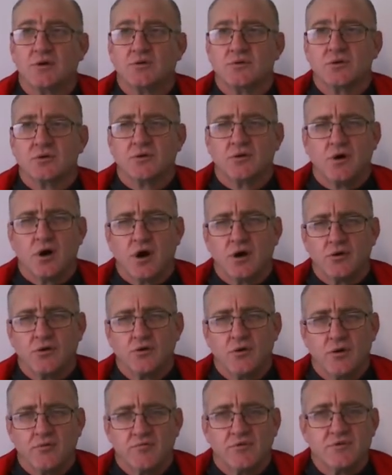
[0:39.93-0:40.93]
to God,
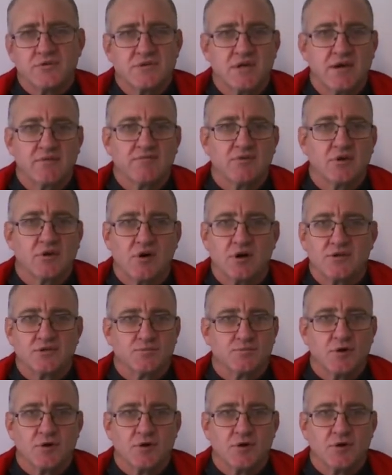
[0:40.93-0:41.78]
who have received God's